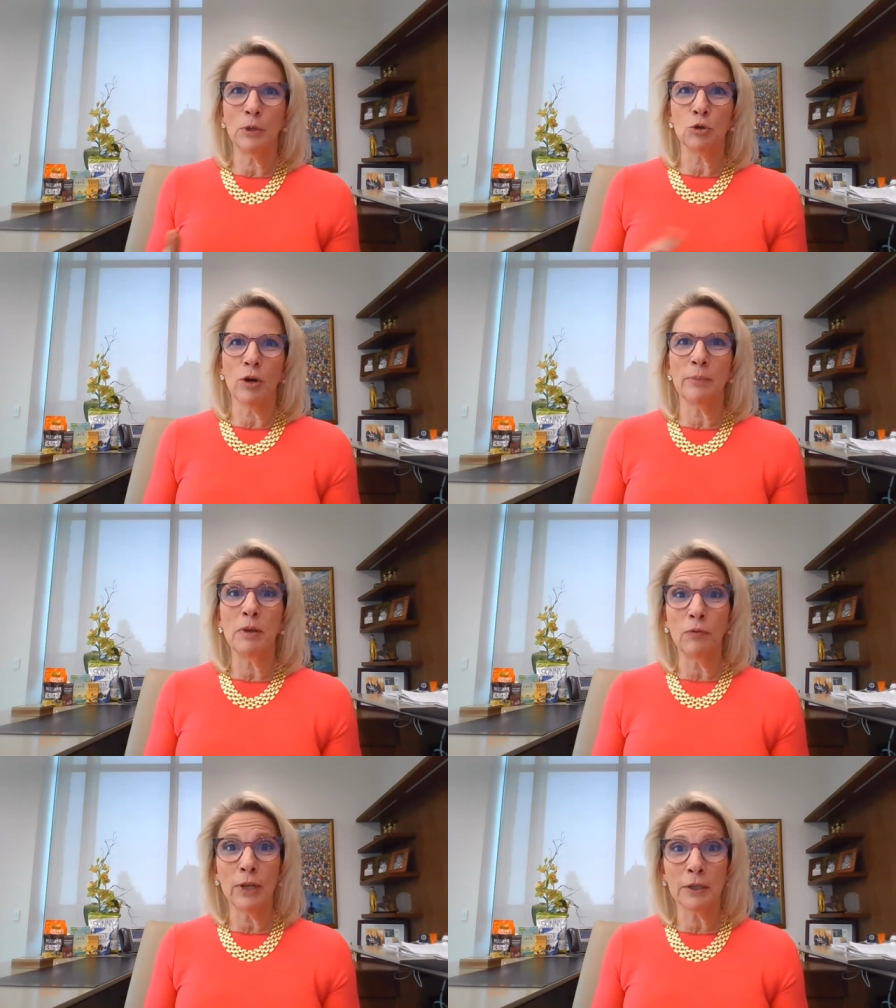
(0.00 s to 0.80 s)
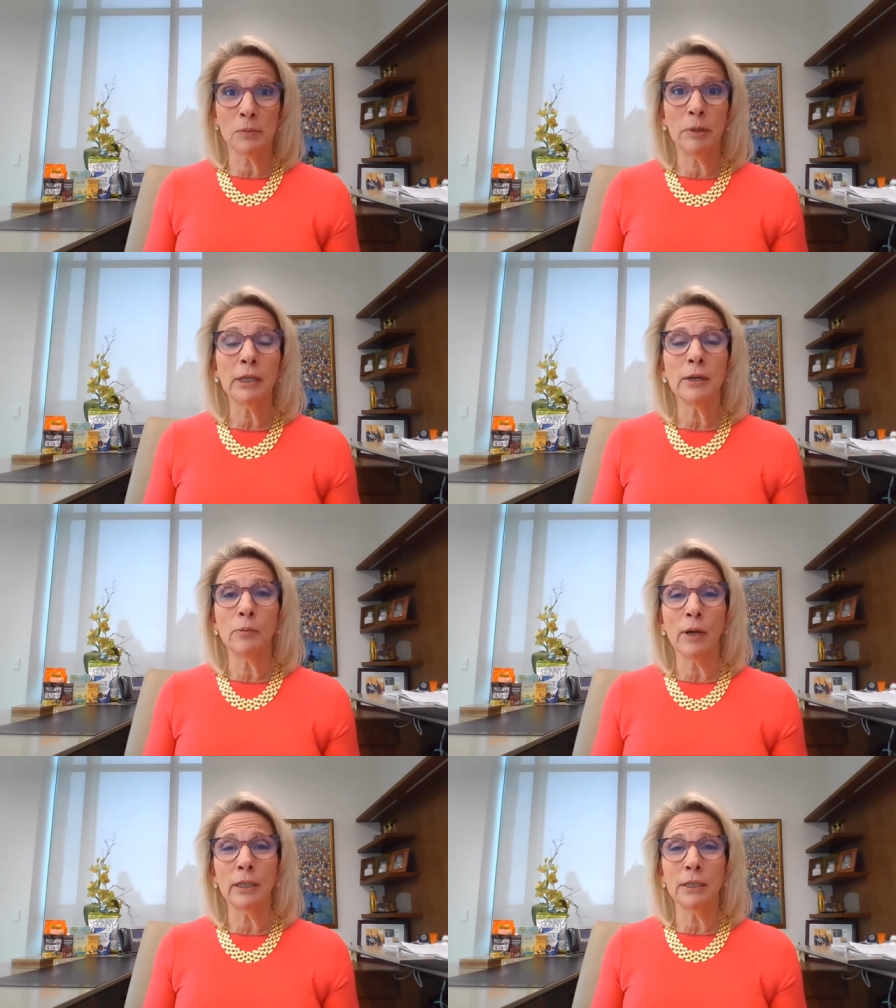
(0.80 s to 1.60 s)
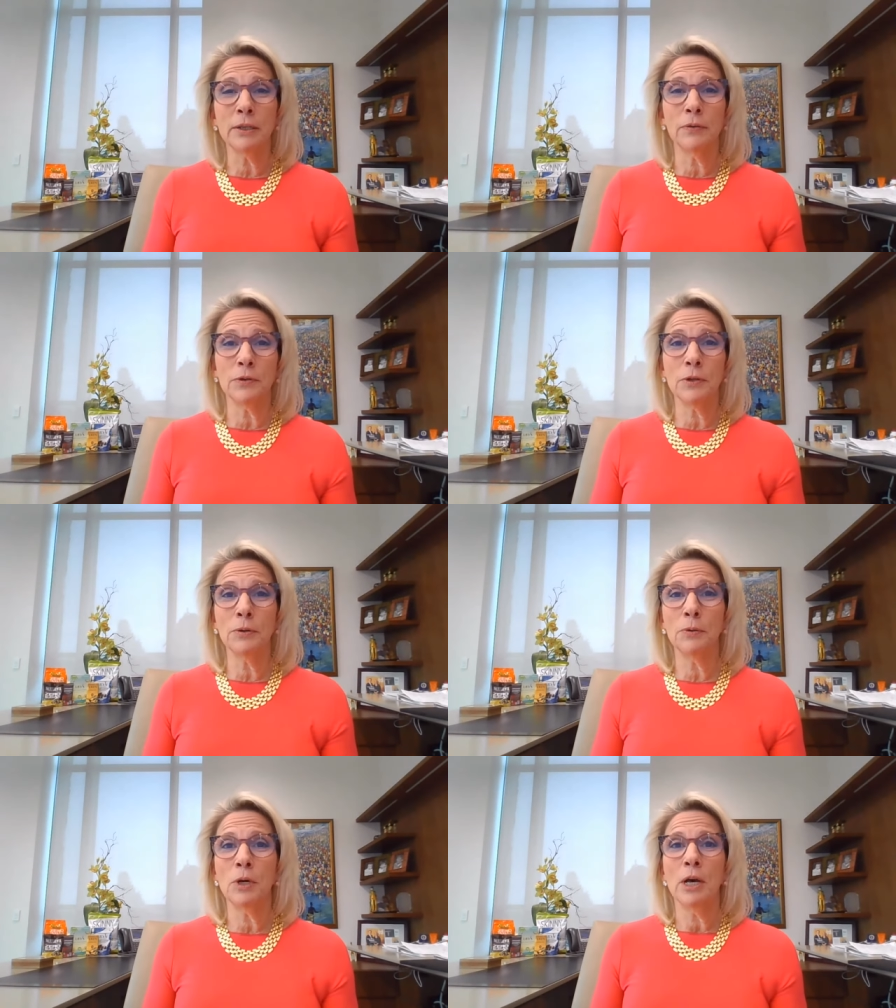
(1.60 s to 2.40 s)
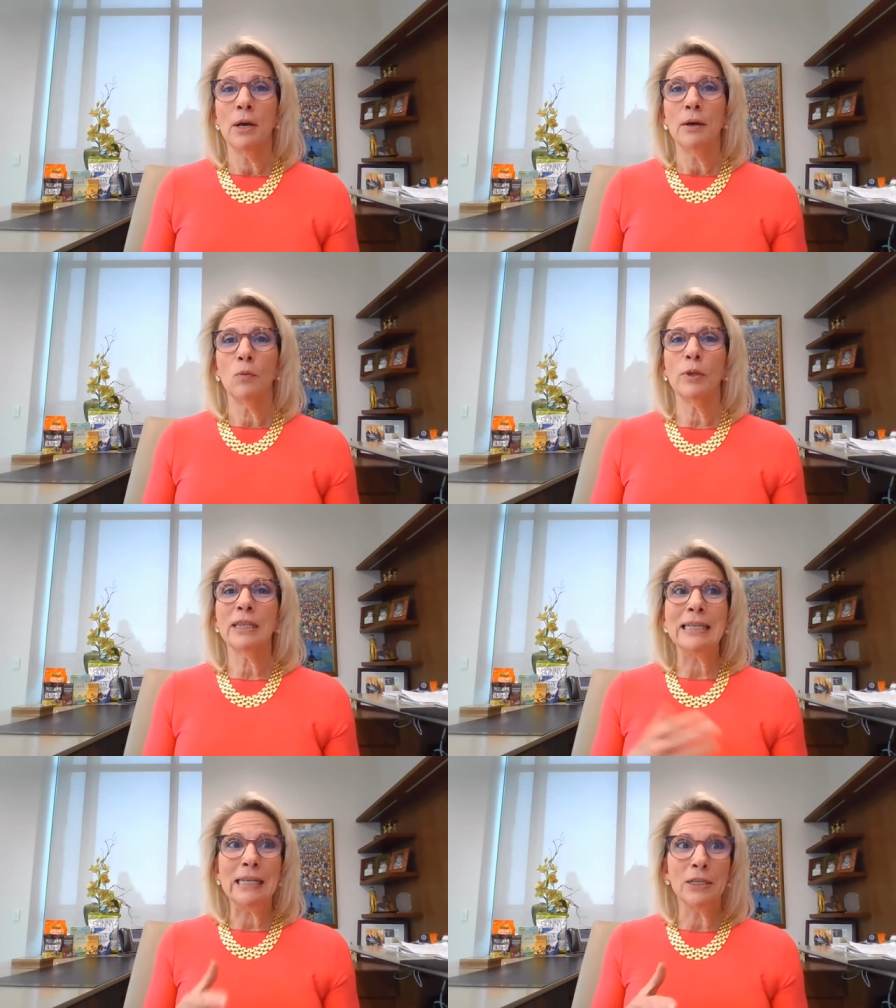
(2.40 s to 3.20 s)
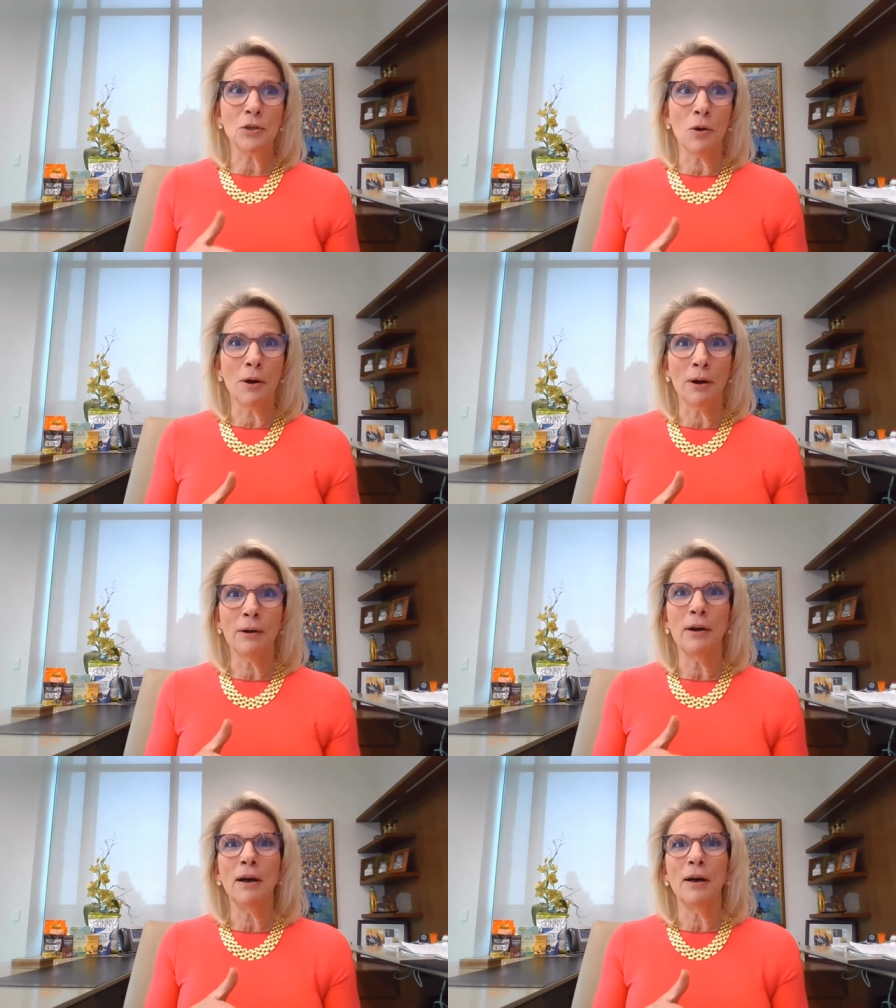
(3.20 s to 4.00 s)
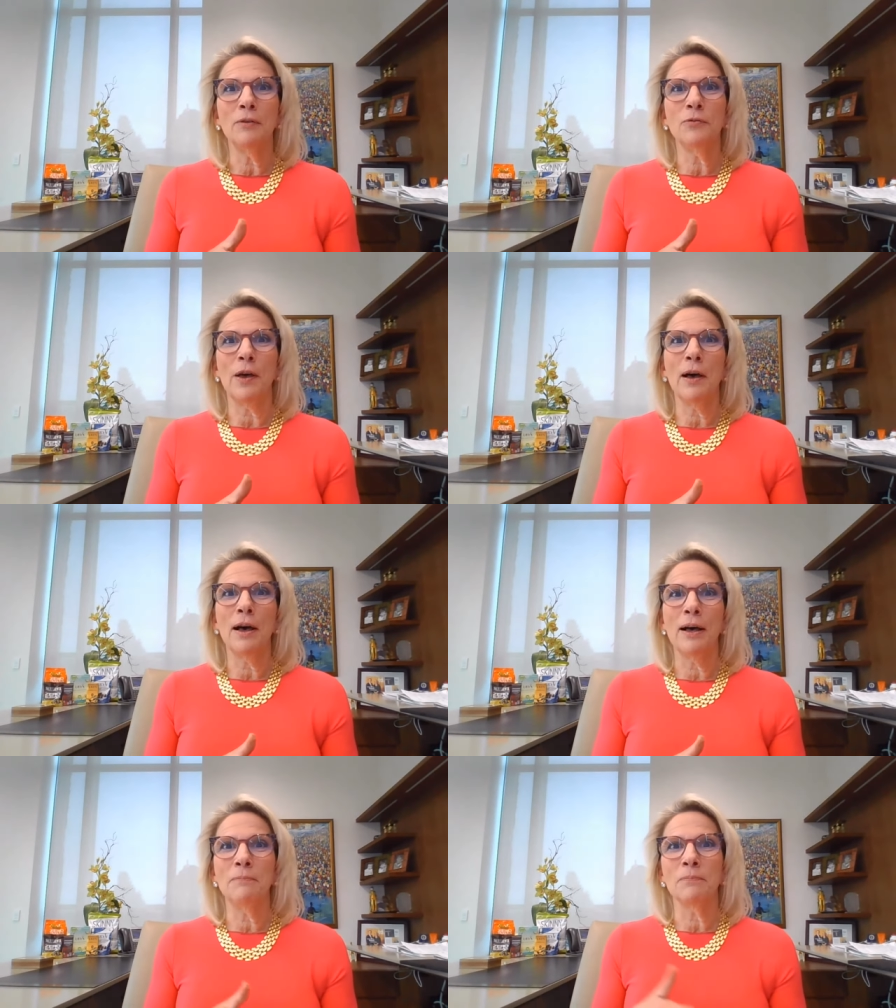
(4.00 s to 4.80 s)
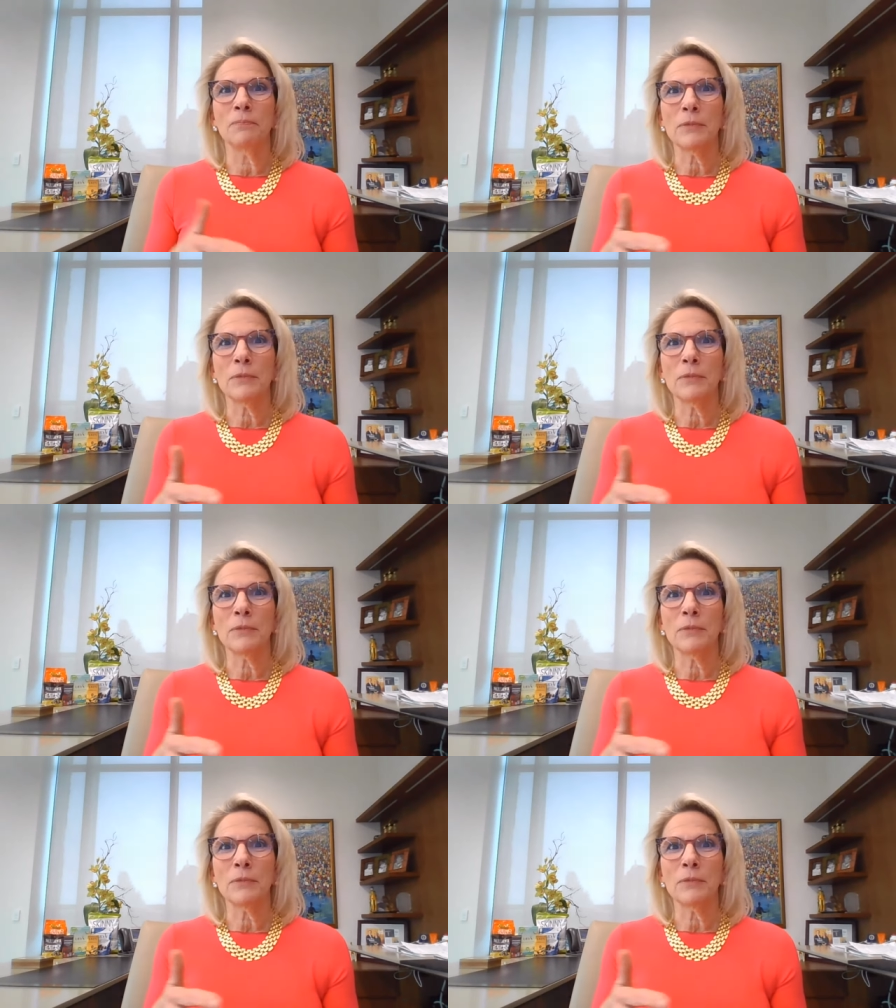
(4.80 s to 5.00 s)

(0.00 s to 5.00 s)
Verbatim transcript: We try and be flexibility relative to what the needs are of um,